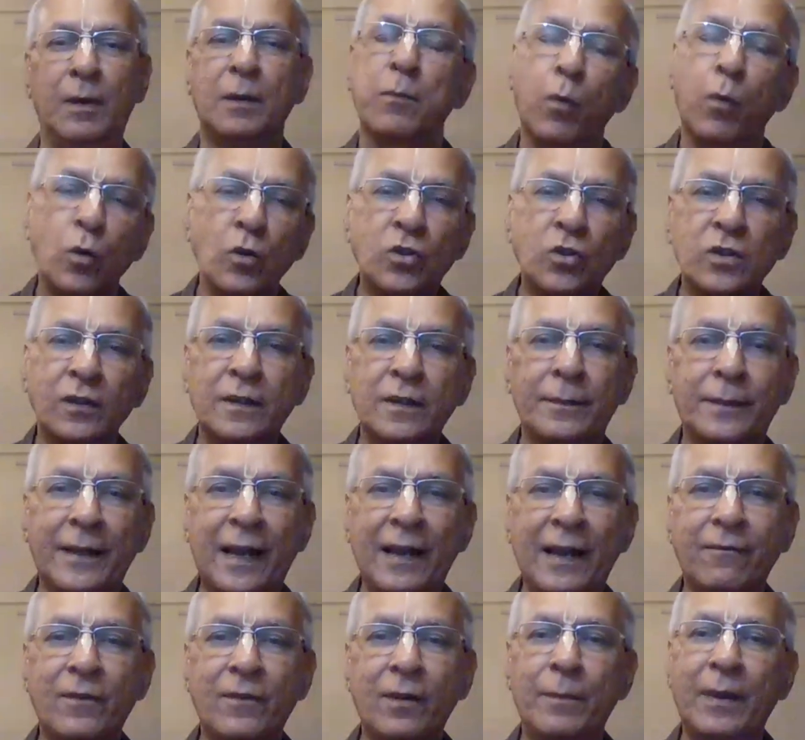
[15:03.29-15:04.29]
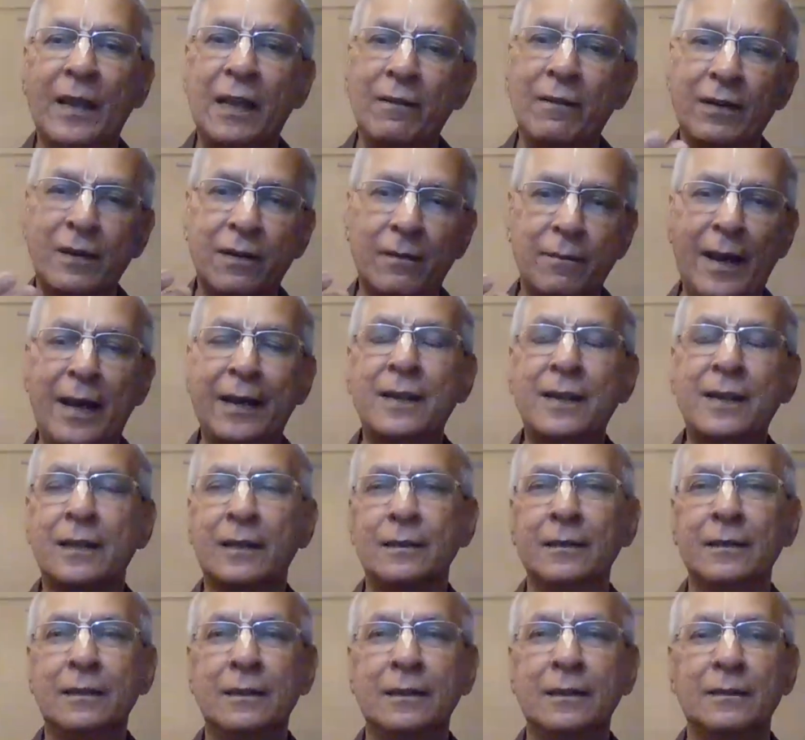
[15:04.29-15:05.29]
But most of the time we behave in
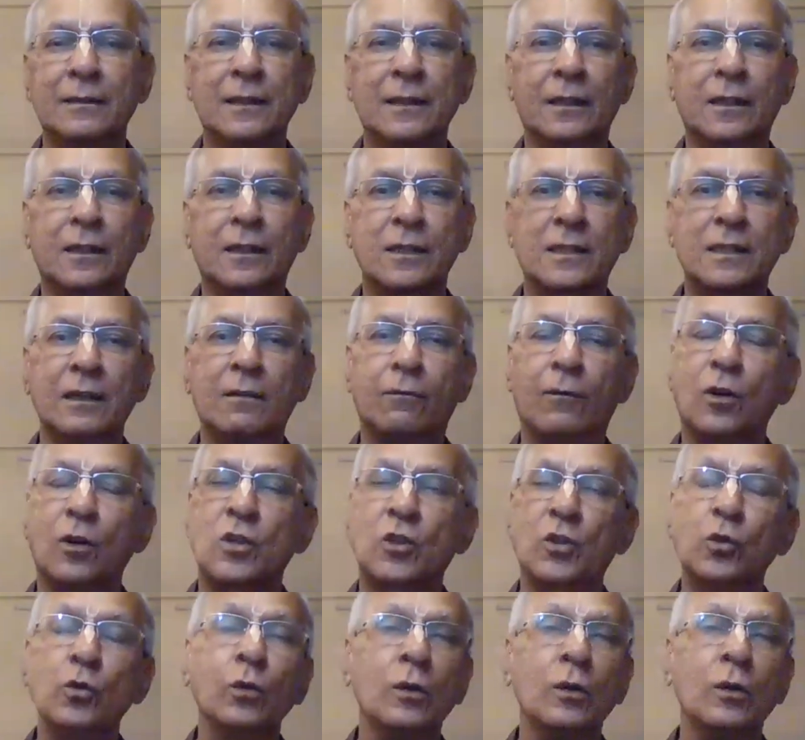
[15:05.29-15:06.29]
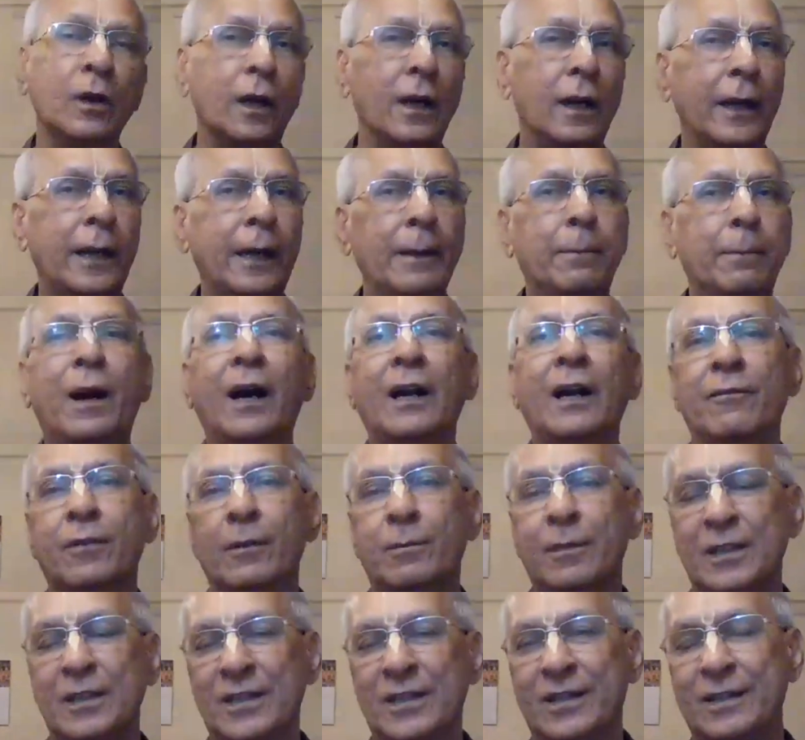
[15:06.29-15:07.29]
manner that Krishna wants to depart
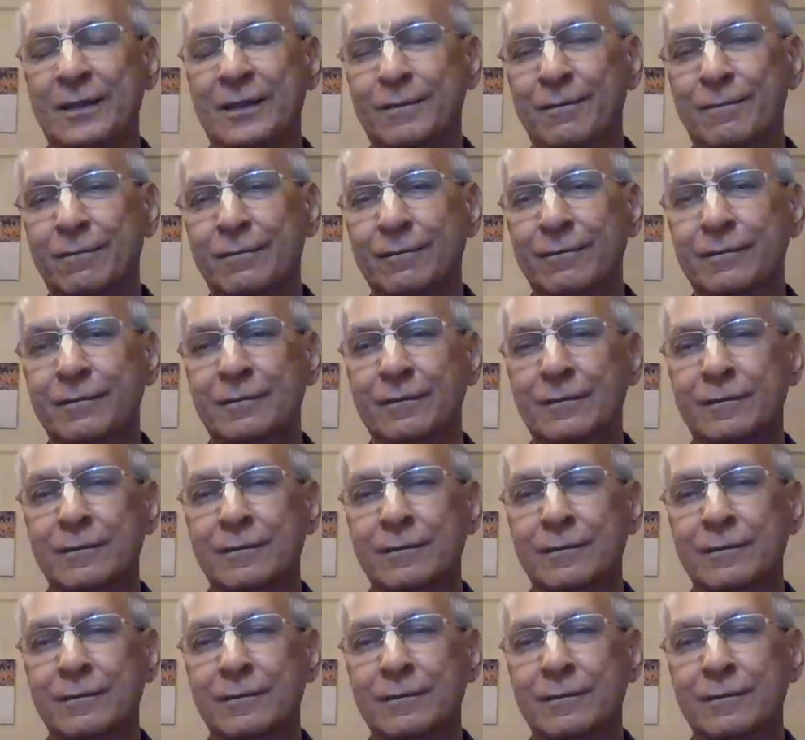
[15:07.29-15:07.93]
from us.